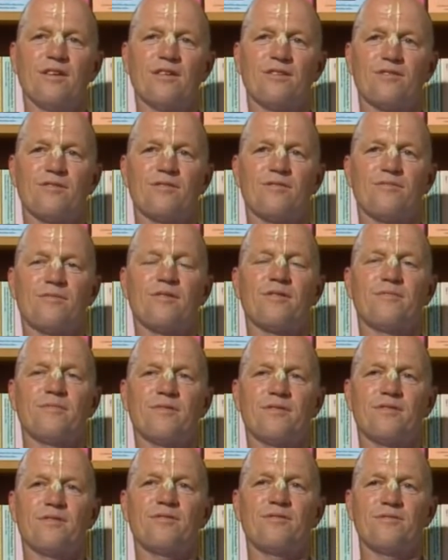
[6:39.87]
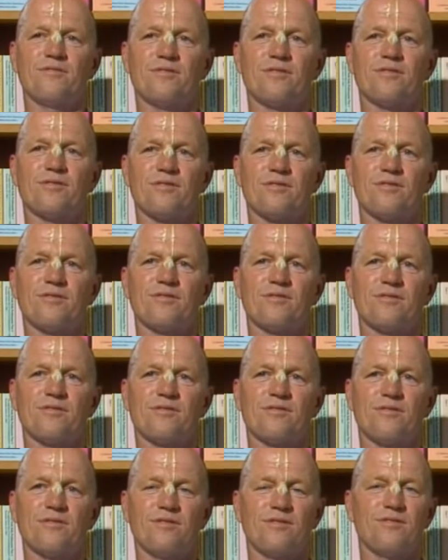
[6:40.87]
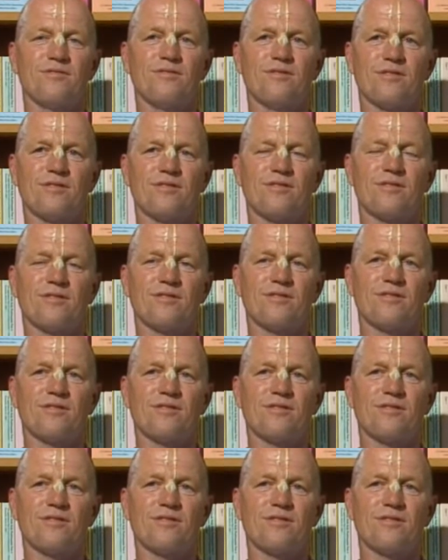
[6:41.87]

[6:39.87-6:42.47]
And Srila Prabhupada knew this. He knew that